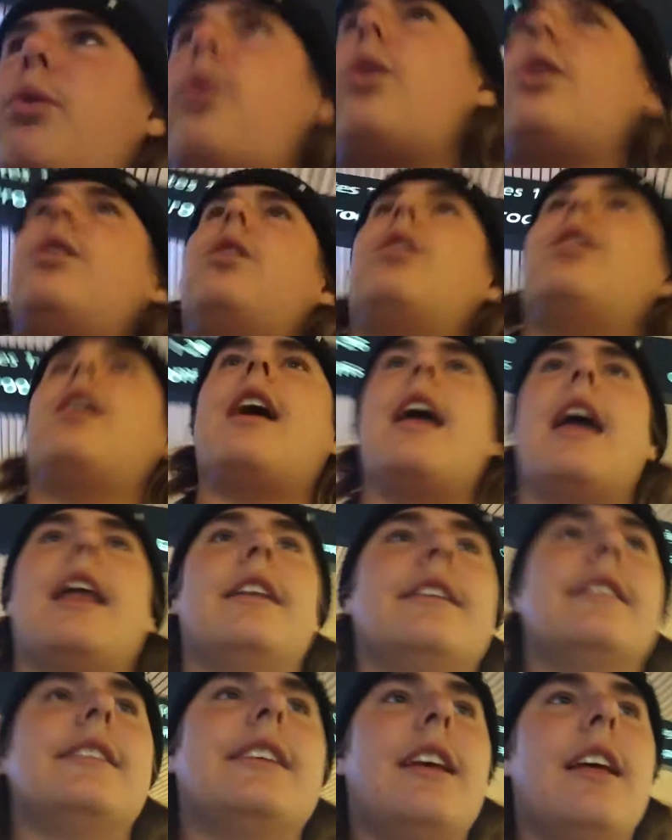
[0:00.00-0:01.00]
portal,
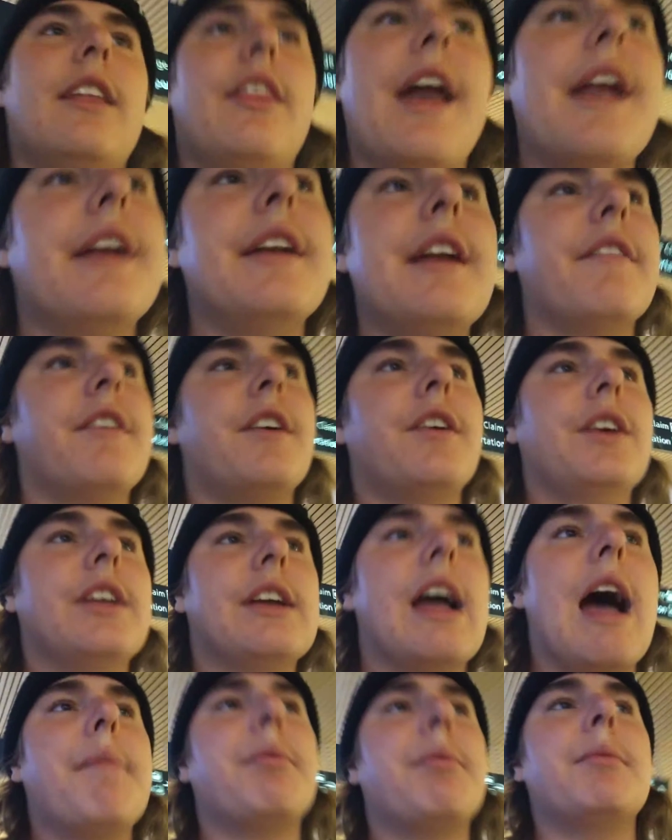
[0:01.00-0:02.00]
and that had never
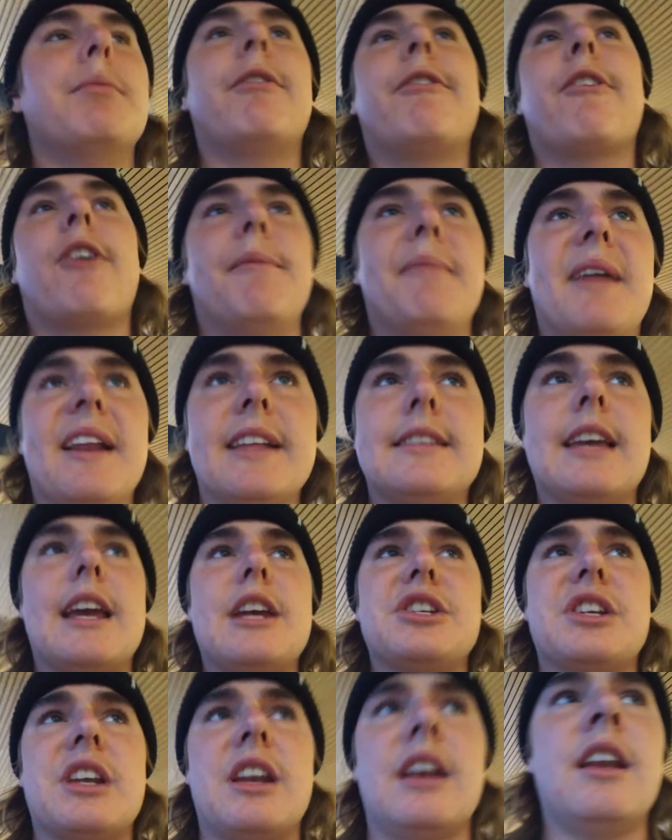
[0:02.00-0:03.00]
really happened before in
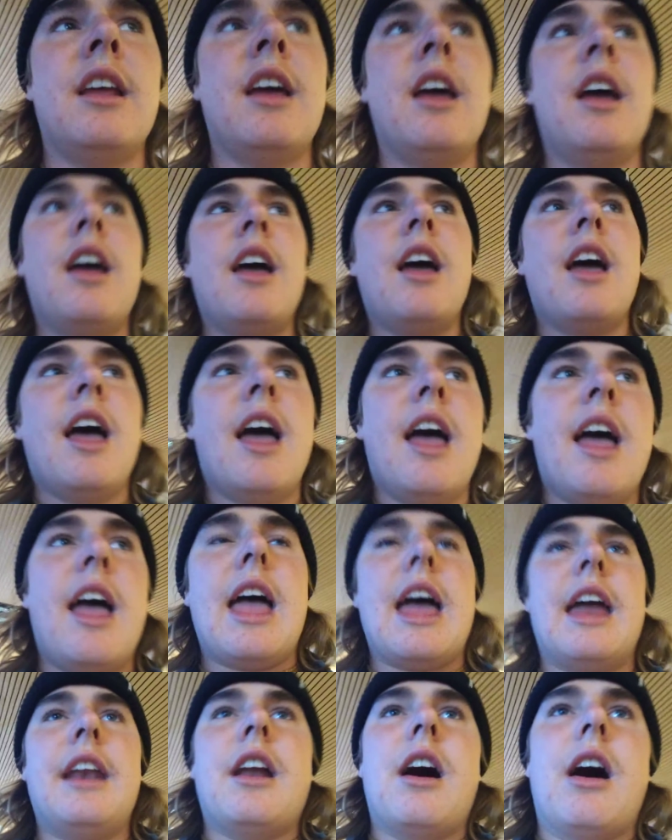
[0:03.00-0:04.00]
meditation.
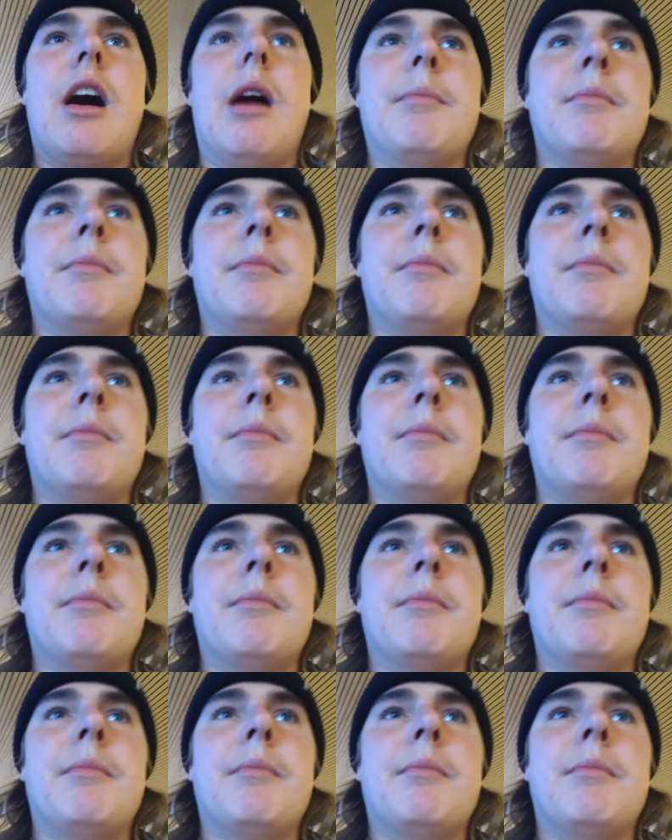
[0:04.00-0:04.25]
And